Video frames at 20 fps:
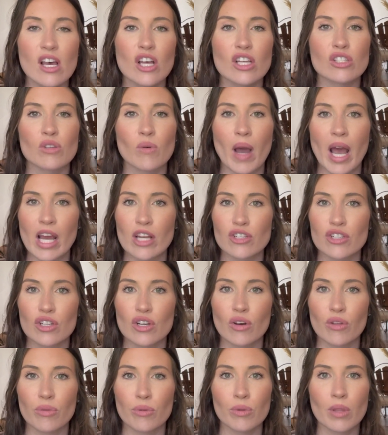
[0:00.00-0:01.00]
So as you
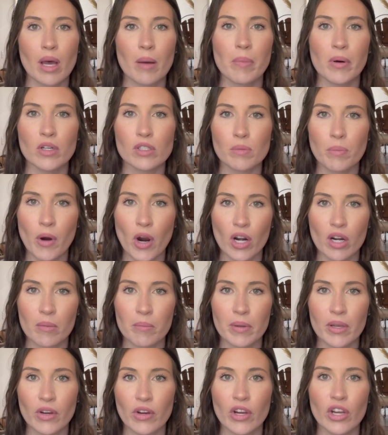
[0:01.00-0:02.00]
go through that postpartum
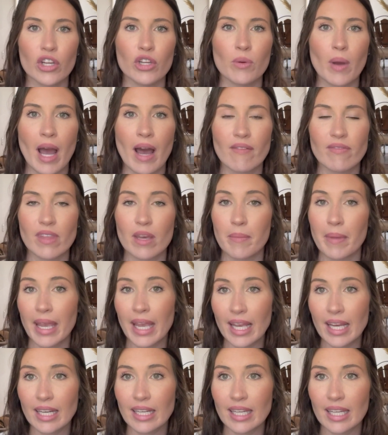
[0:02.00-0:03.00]
period, you have them
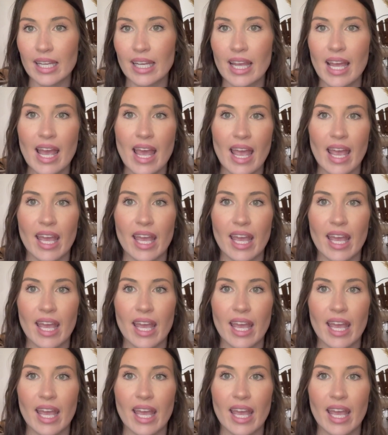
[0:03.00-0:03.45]
handy.